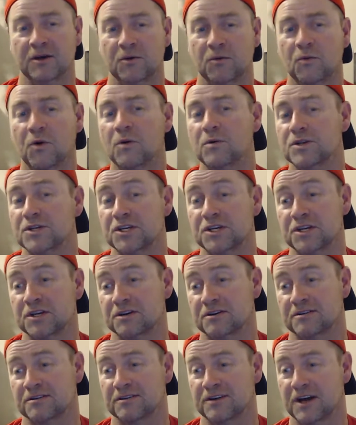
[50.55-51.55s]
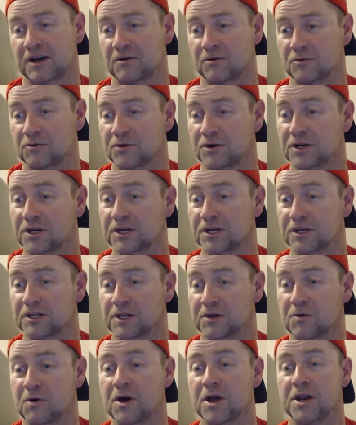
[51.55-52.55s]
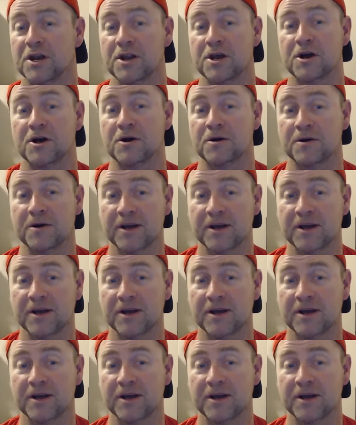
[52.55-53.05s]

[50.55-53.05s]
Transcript: What would you do? I really want to know.